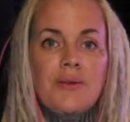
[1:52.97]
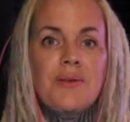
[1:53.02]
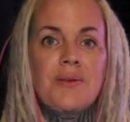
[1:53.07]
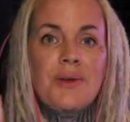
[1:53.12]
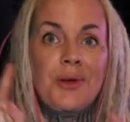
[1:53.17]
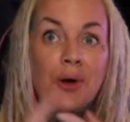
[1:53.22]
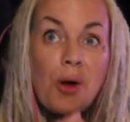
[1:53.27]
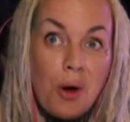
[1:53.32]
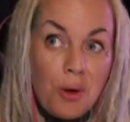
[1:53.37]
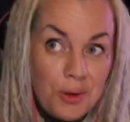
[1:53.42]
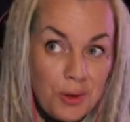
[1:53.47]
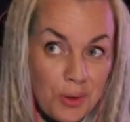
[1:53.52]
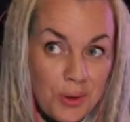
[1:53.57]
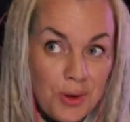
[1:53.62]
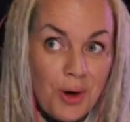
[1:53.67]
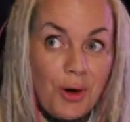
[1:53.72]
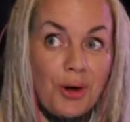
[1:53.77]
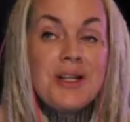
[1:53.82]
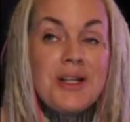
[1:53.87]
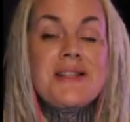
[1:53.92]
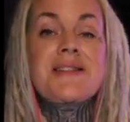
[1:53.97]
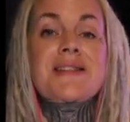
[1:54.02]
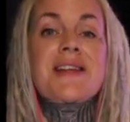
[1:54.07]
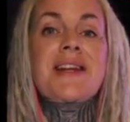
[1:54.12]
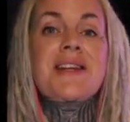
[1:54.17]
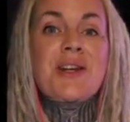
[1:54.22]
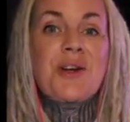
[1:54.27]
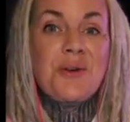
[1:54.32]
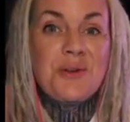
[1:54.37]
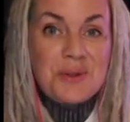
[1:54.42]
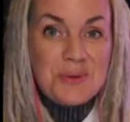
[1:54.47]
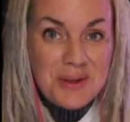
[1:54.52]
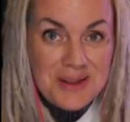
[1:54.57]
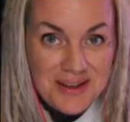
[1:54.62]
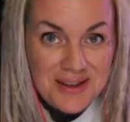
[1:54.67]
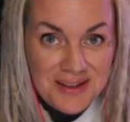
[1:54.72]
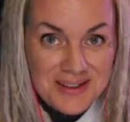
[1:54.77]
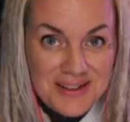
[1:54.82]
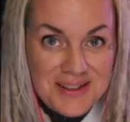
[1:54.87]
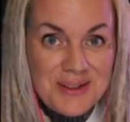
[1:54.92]
go to an artist that knows what
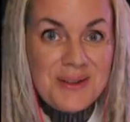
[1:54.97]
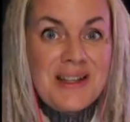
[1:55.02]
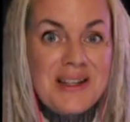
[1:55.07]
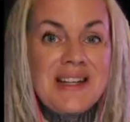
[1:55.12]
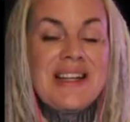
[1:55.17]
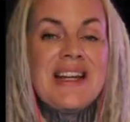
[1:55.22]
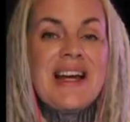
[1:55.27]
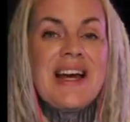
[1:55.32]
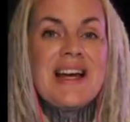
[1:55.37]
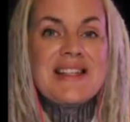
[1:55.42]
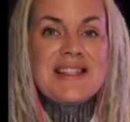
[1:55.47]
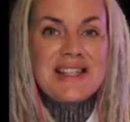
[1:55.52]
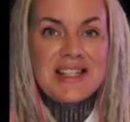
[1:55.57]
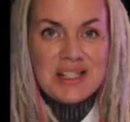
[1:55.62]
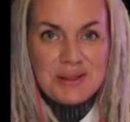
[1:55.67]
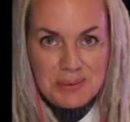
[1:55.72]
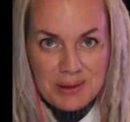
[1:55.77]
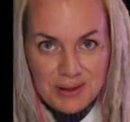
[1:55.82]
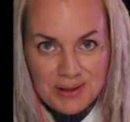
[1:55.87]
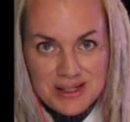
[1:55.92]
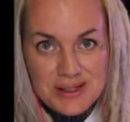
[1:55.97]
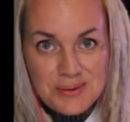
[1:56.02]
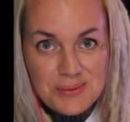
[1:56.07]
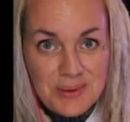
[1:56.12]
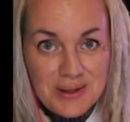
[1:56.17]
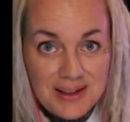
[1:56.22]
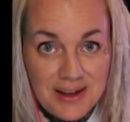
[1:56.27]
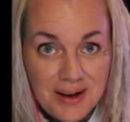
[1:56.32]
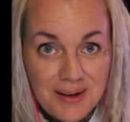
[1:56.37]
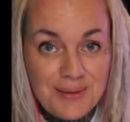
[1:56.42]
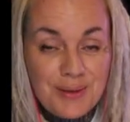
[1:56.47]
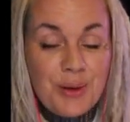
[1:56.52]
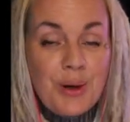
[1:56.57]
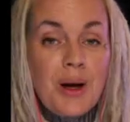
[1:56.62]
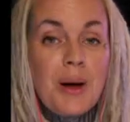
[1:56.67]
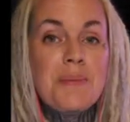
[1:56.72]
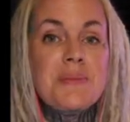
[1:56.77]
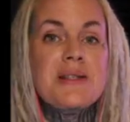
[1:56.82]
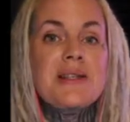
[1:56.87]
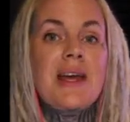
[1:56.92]
they're doing and has experience with
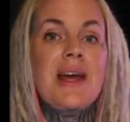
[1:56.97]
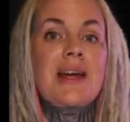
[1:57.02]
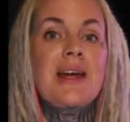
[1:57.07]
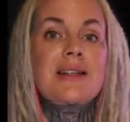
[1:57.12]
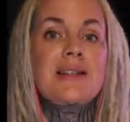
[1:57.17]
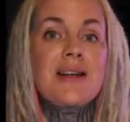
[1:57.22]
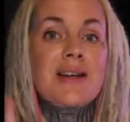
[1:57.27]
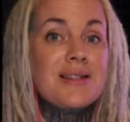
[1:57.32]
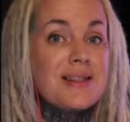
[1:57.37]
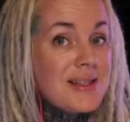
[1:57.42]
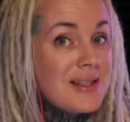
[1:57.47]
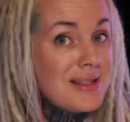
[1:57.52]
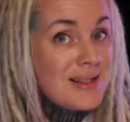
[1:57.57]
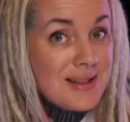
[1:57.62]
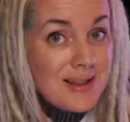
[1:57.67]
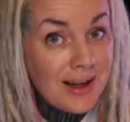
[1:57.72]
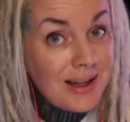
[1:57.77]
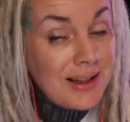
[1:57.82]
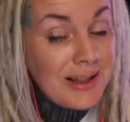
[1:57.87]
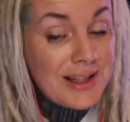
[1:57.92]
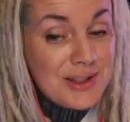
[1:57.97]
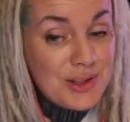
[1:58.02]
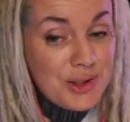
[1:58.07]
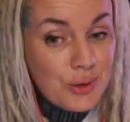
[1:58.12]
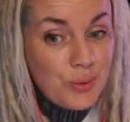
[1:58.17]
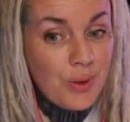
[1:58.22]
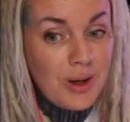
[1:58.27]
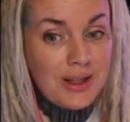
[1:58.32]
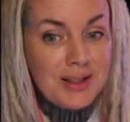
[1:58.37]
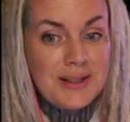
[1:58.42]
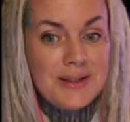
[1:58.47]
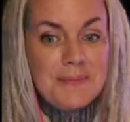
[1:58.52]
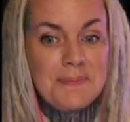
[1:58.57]
cover-ups and does the style that you want.